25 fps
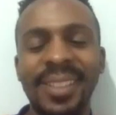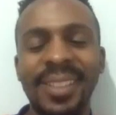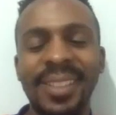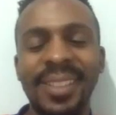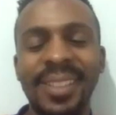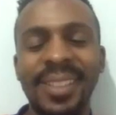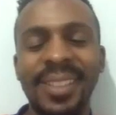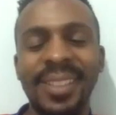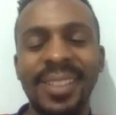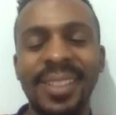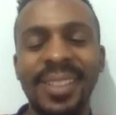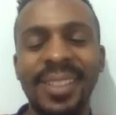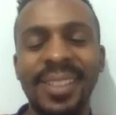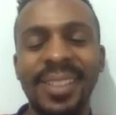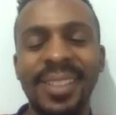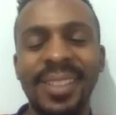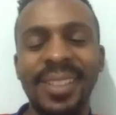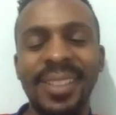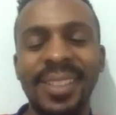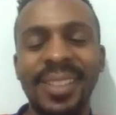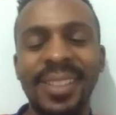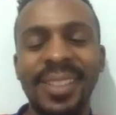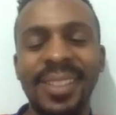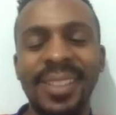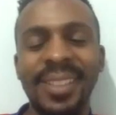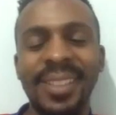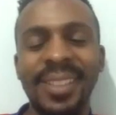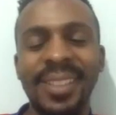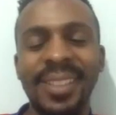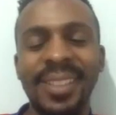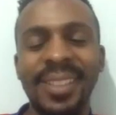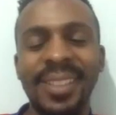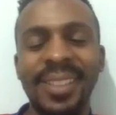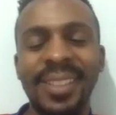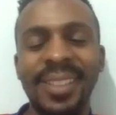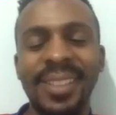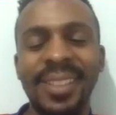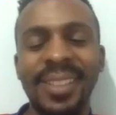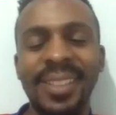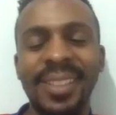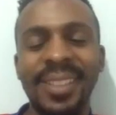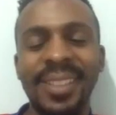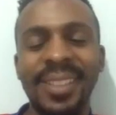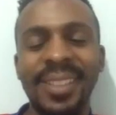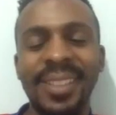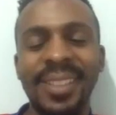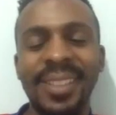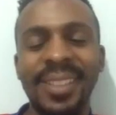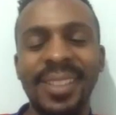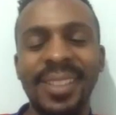
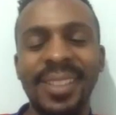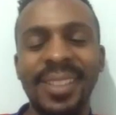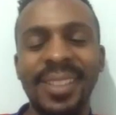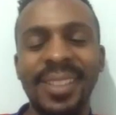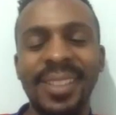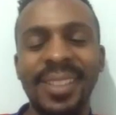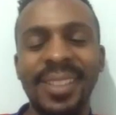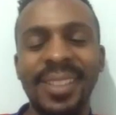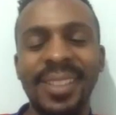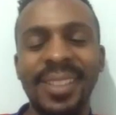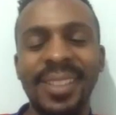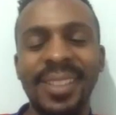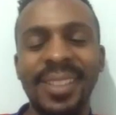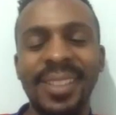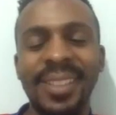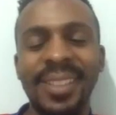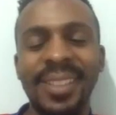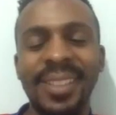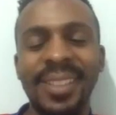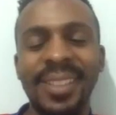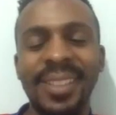The person shown says nothing.